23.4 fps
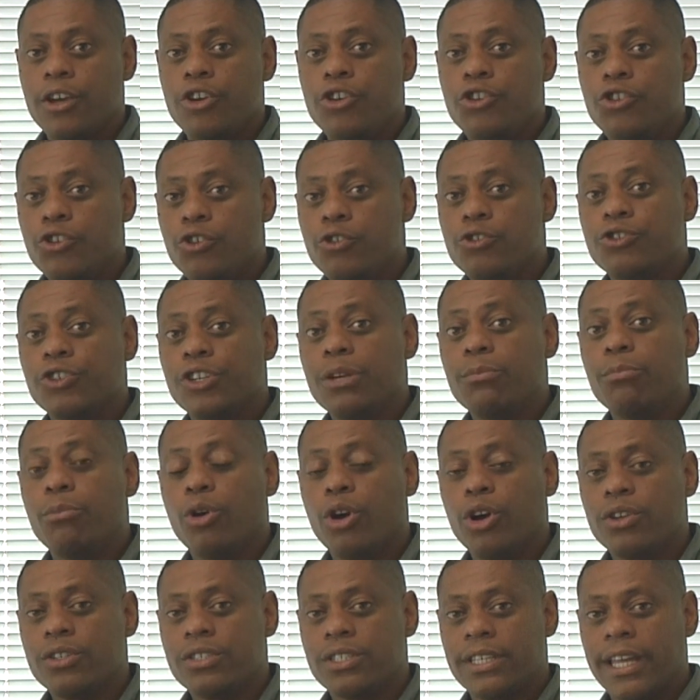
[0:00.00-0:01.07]
usually
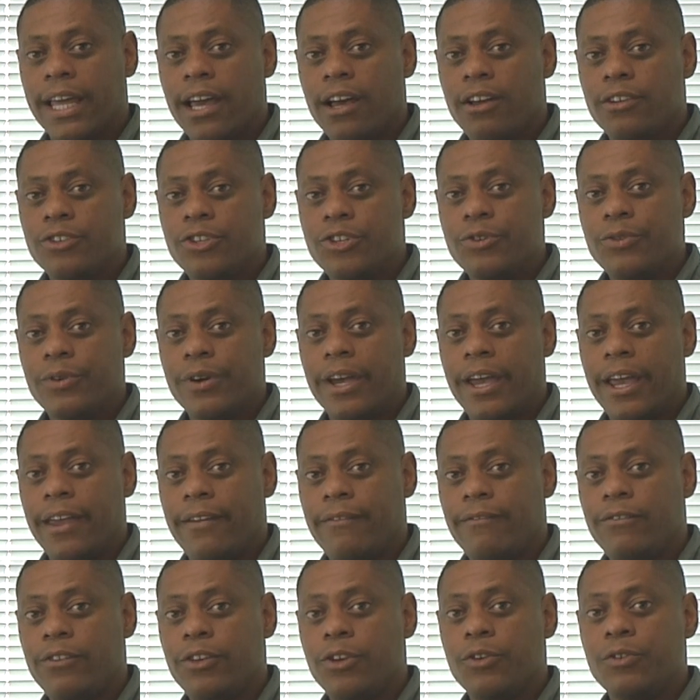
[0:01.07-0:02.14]
boils down to a
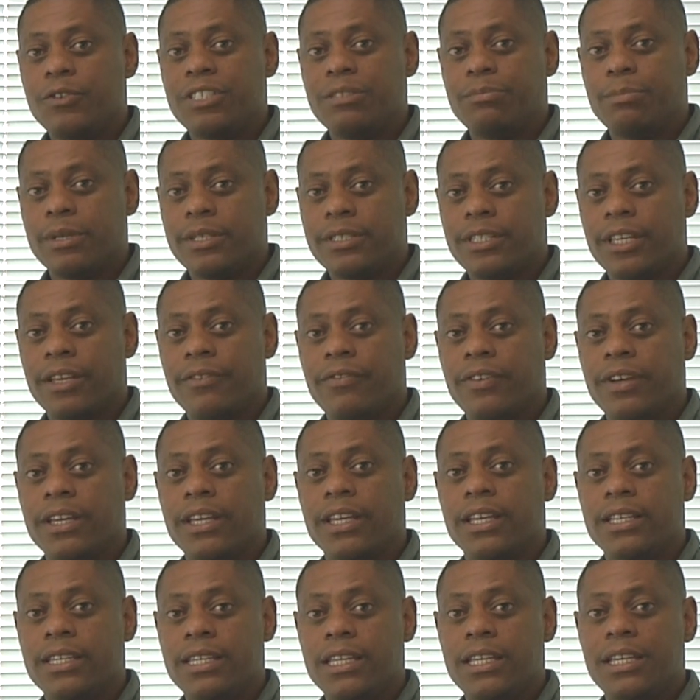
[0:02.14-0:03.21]
few
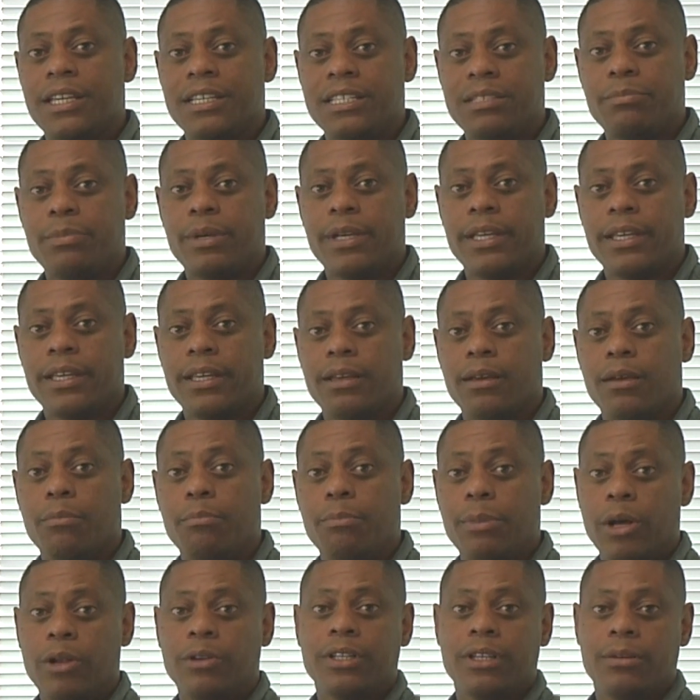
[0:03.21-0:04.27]
specific DSP
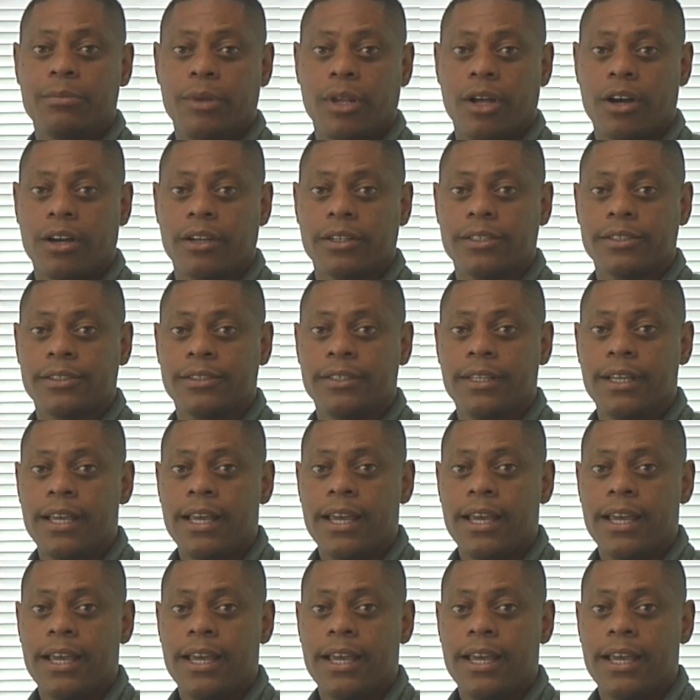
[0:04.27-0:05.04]
building blocks.